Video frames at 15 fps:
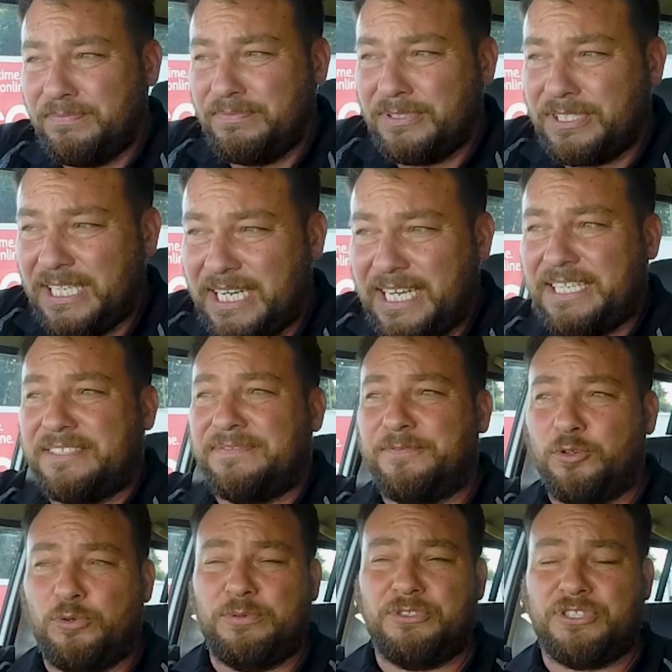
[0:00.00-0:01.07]
select
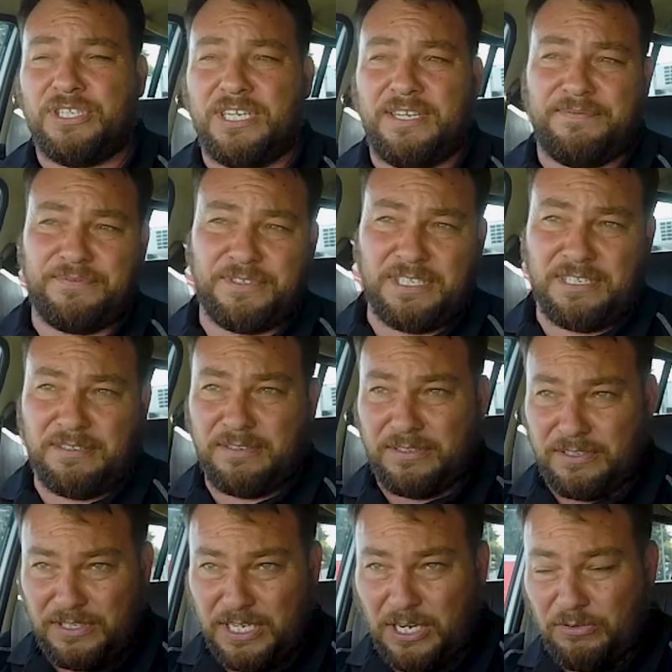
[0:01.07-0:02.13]
four-wheel drive,
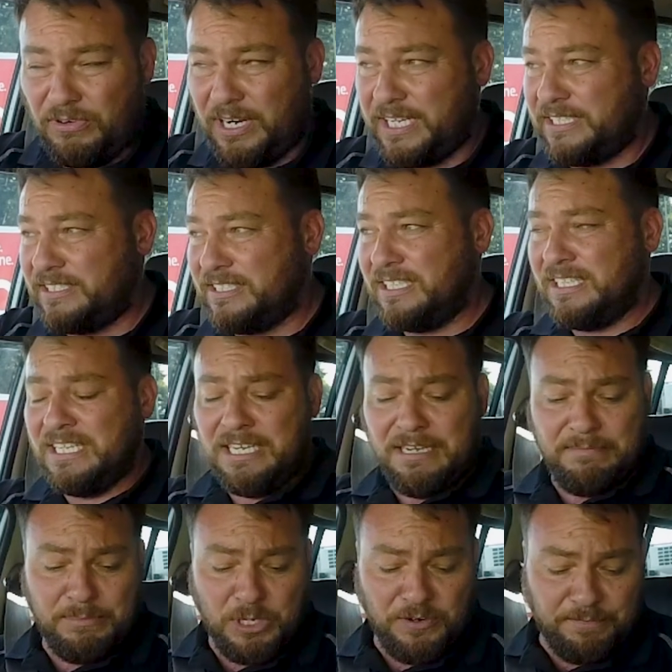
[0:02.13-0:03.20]
low range.
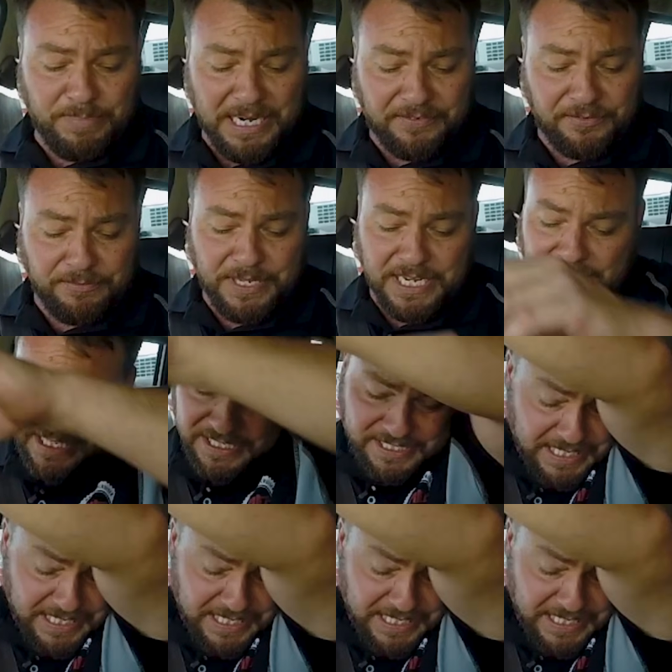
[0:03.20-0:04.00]
Moving back from there, this